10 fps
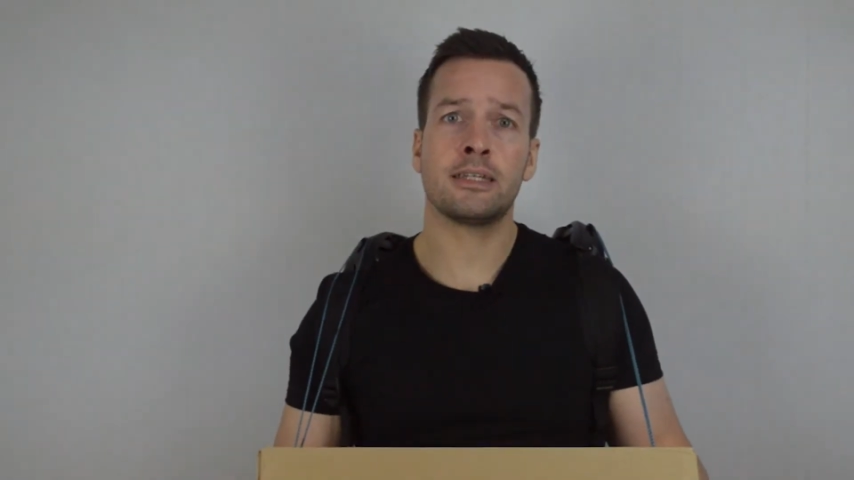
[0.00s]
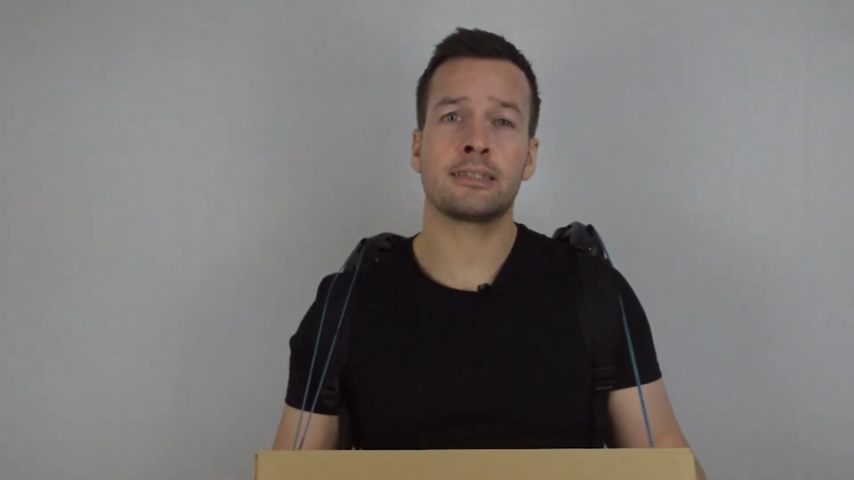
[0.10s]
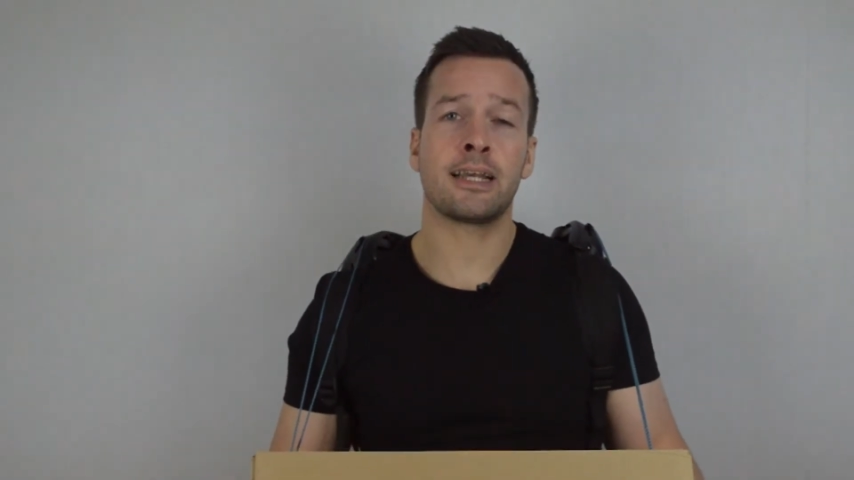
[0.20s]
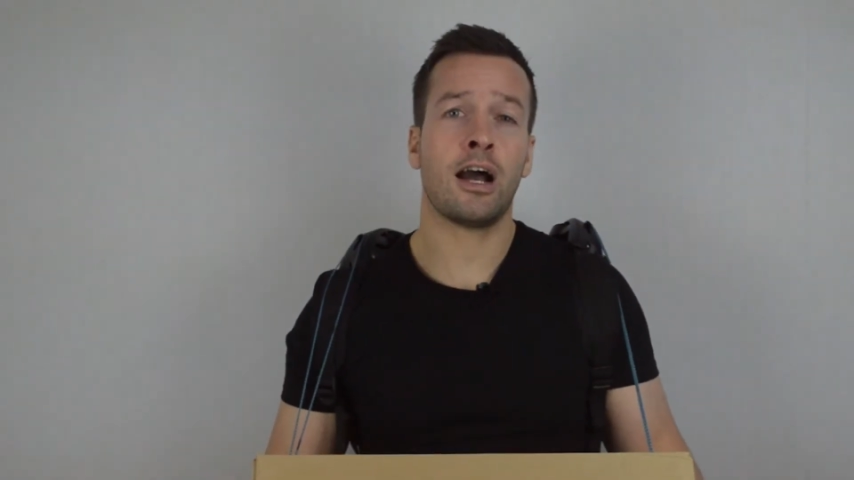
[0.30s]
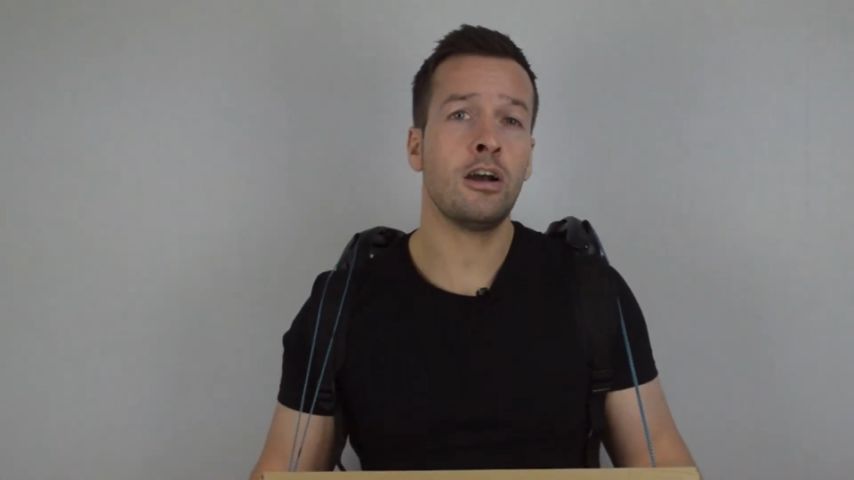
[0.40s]

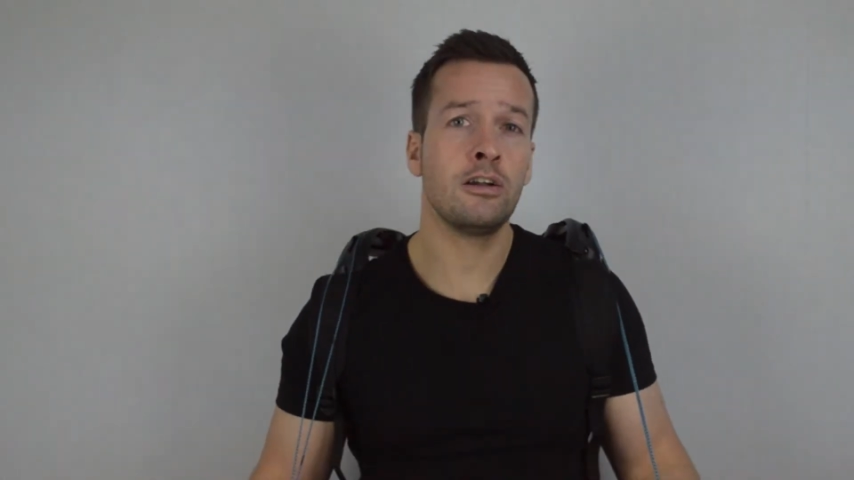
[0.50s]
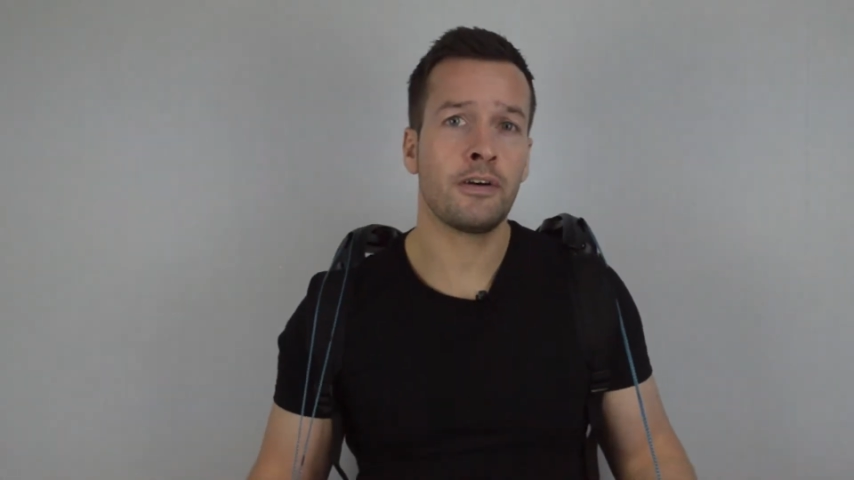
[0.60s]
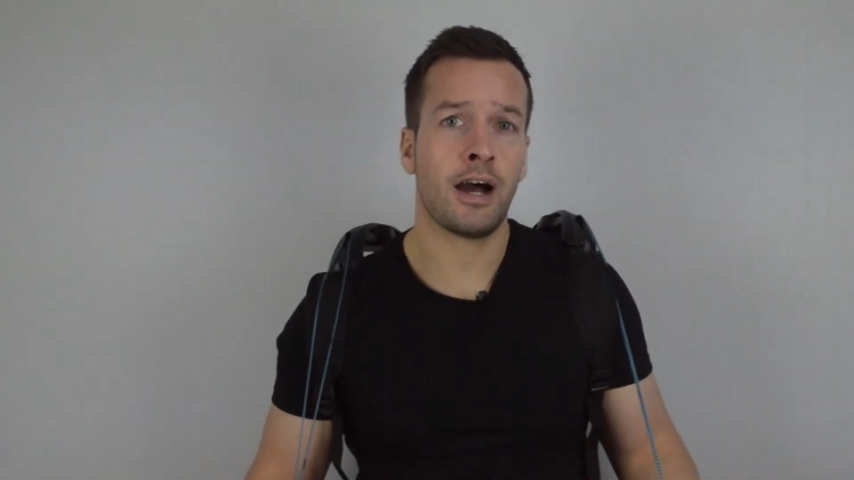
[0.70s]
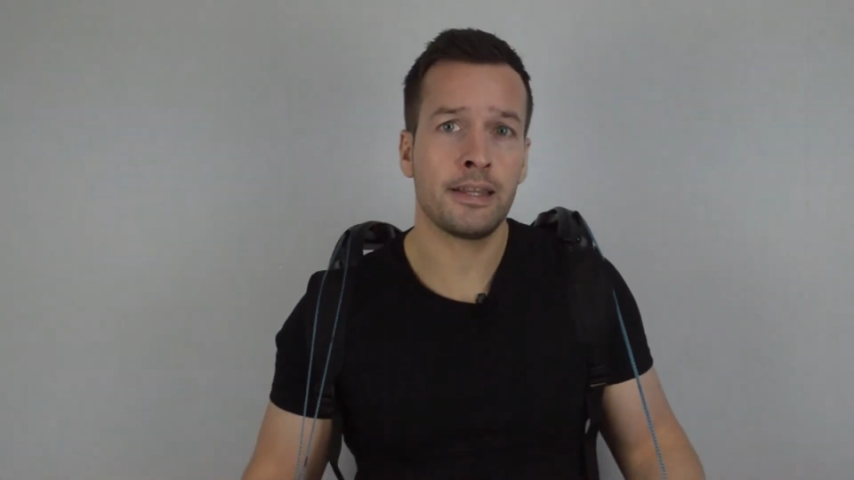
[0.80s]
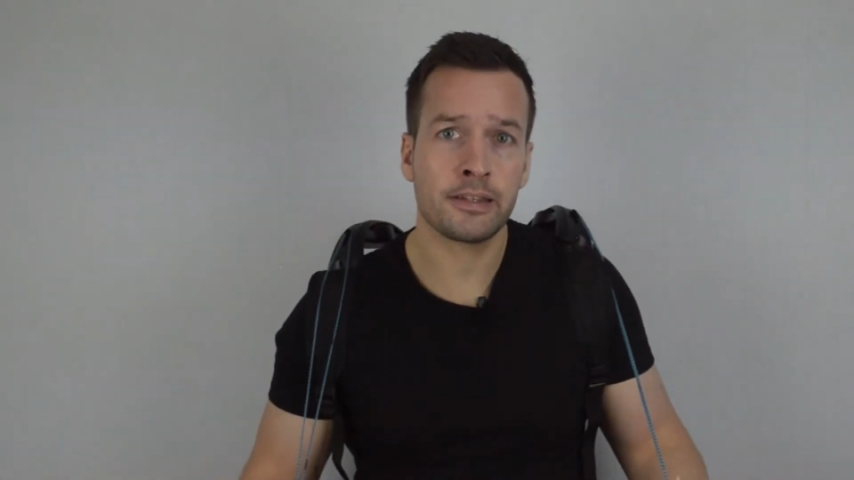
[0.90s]
is the
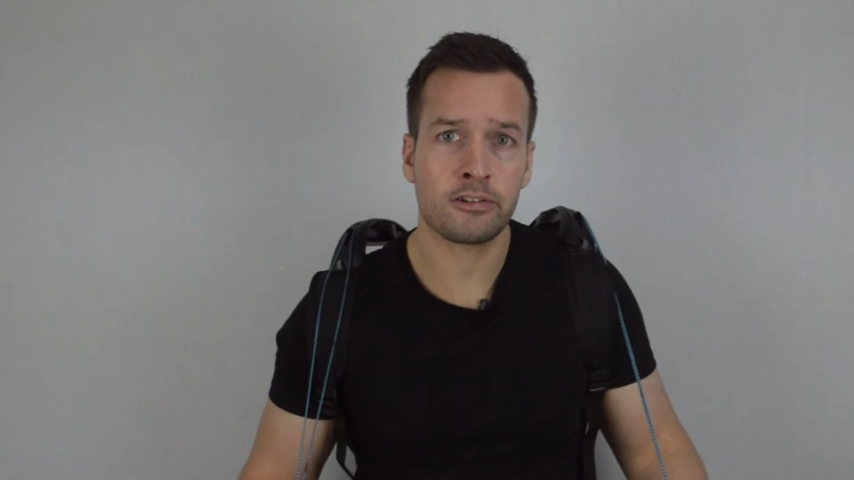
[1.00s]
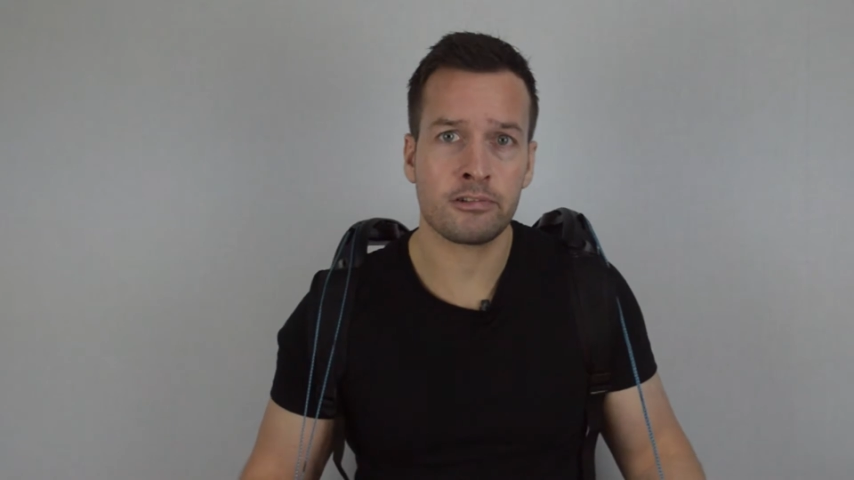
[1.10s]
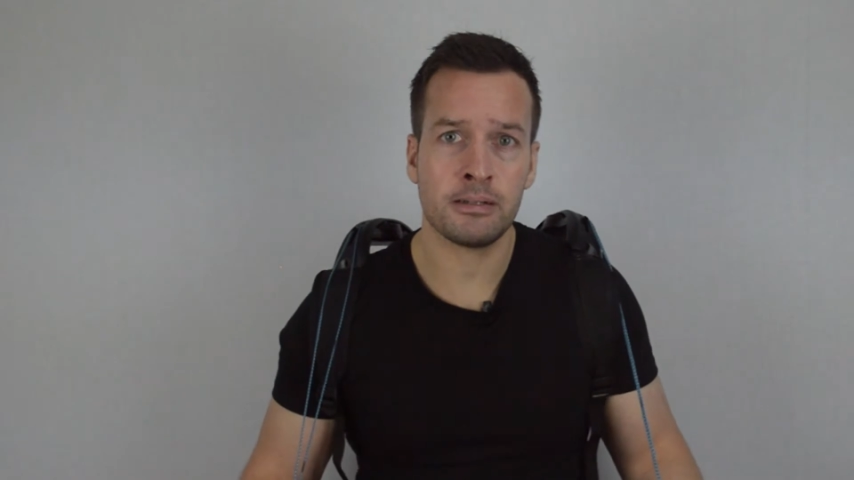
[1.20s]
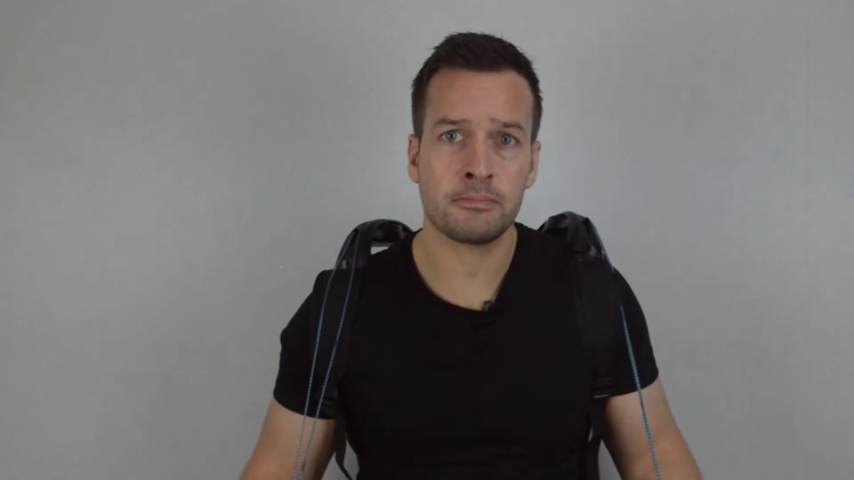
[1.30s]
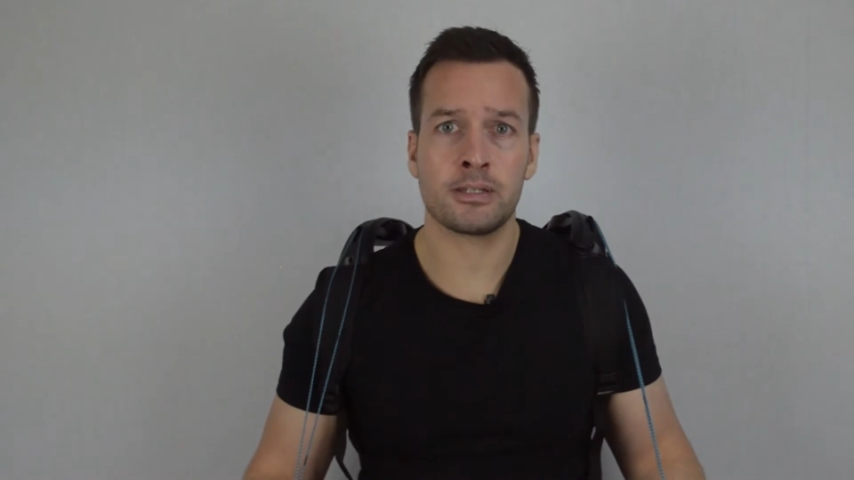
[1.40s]
over-under grip,